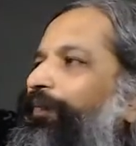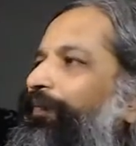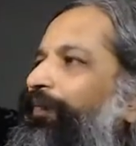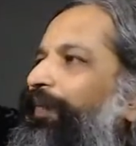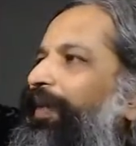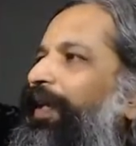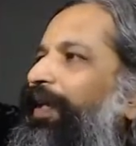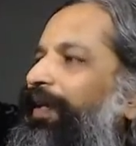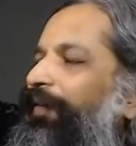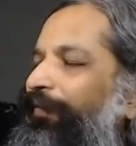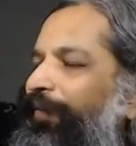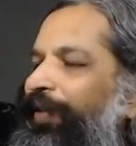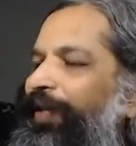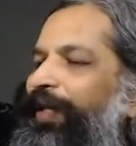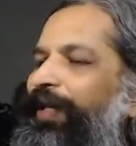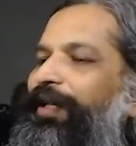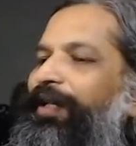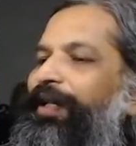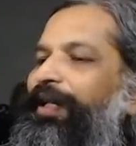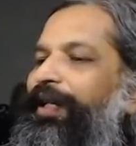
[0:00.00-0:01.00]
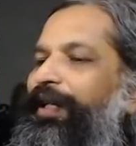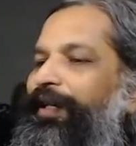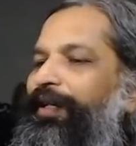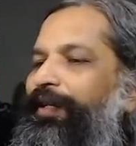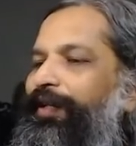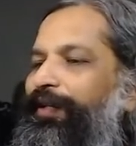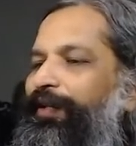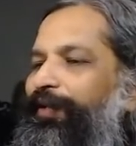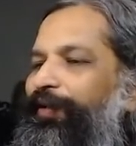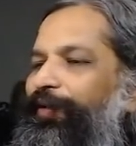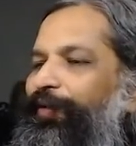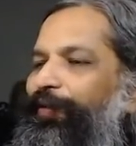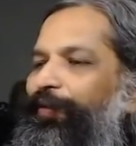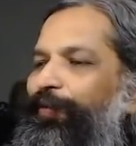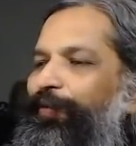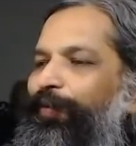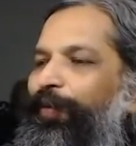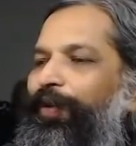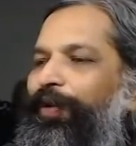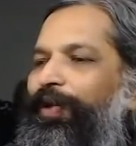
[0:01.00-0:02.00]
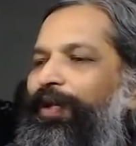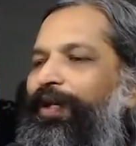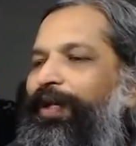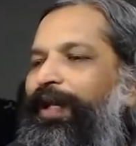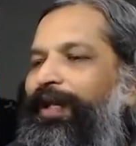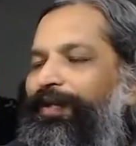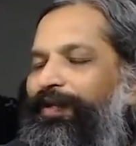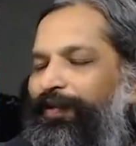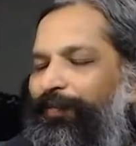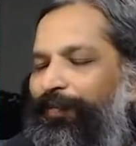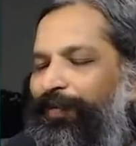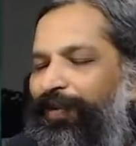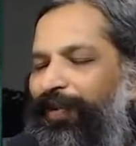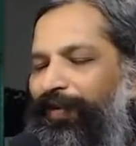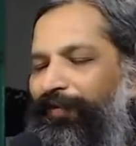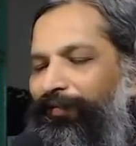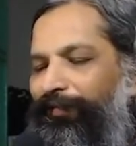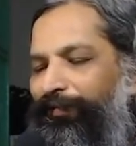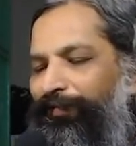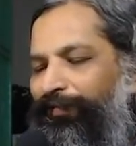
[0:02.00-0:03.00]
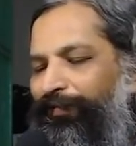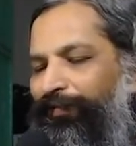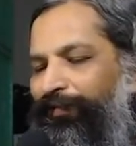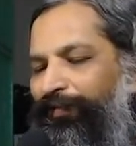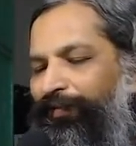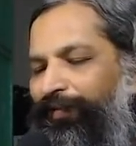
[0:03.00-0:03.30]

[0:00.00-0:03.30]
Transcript: Agni to organize himself.